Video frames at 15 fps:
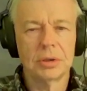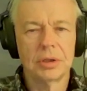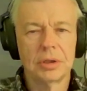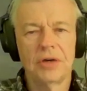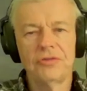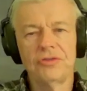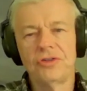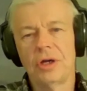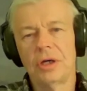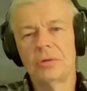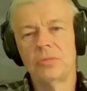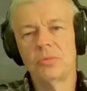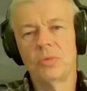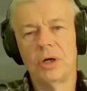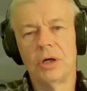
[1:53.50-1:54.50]
have said,
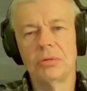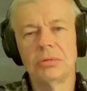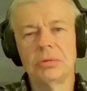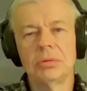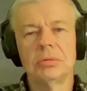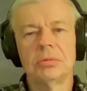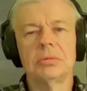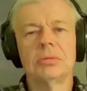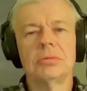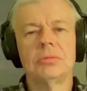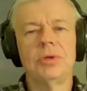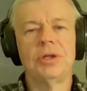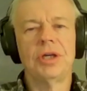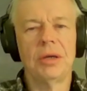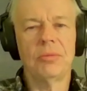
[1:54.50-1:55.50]
well,
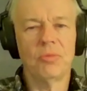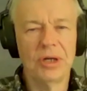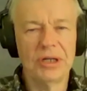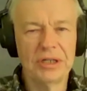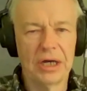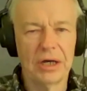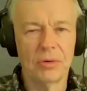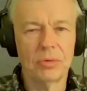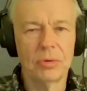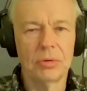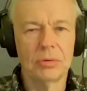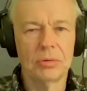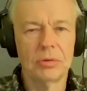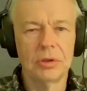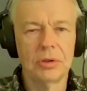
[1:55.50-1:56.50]
we came way down.
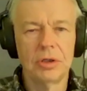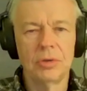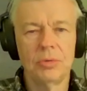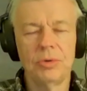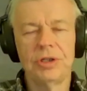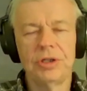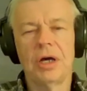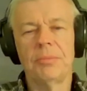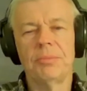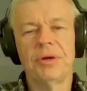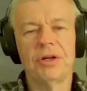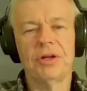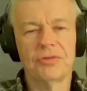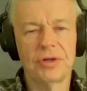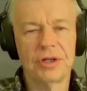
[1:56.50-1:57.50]
We did not
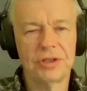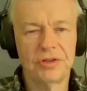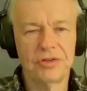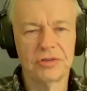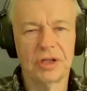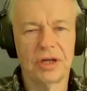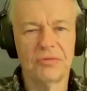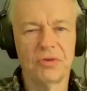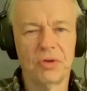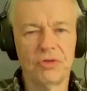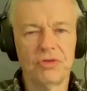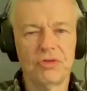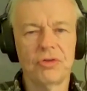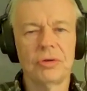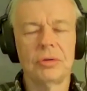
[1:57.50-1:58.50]
penetrate these
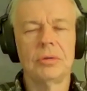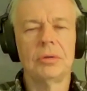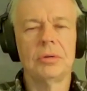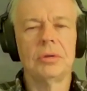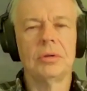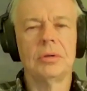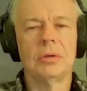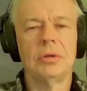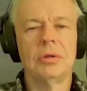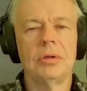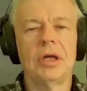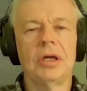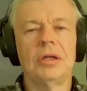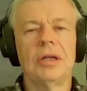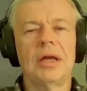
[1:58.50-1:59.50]
levels.
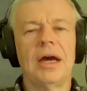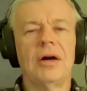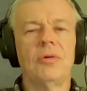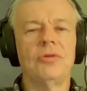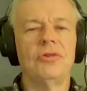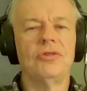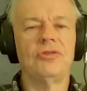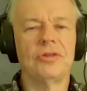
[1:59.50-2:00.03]
And now these